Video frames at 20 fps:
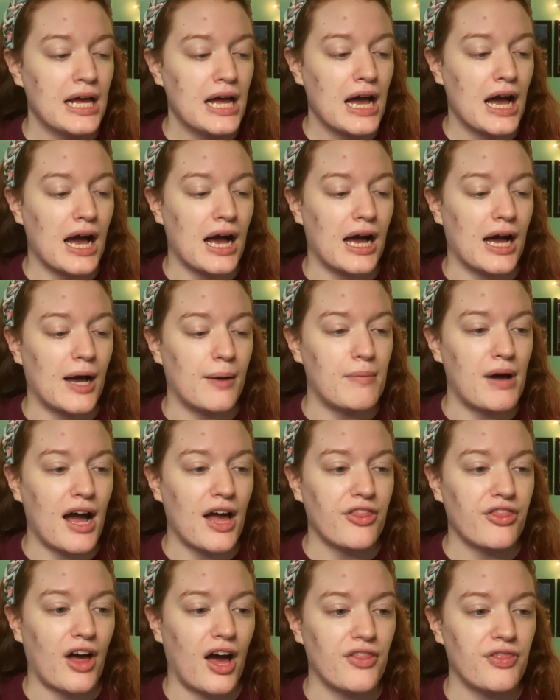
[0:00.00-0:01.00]
I
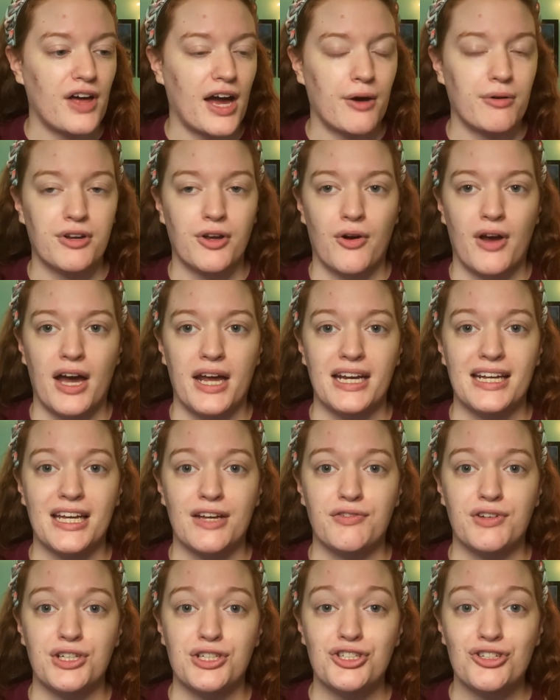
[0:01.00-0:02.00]
thought that I would go ahead and give
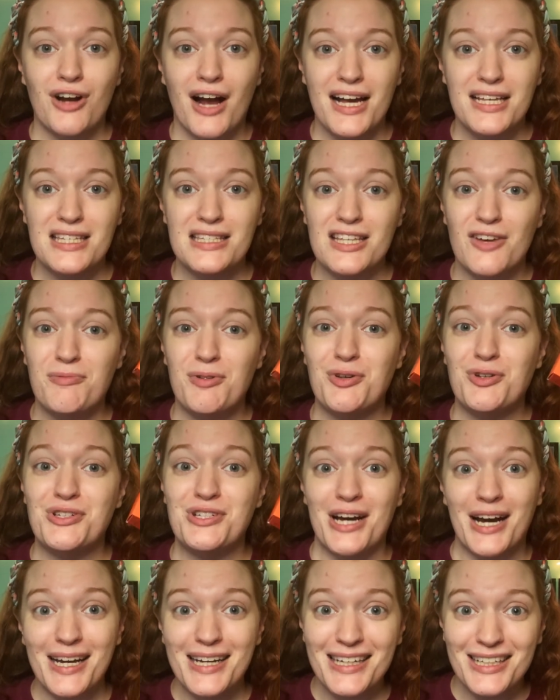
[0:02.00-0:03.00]
it a try since I've been
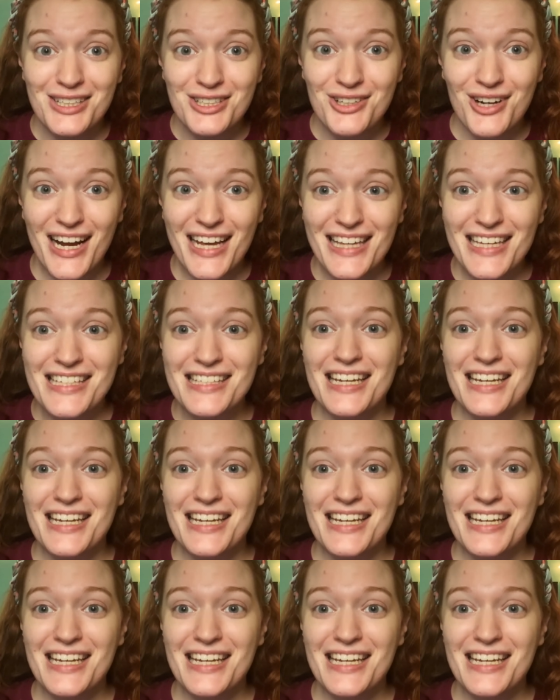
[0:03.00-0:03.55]
dying to try this.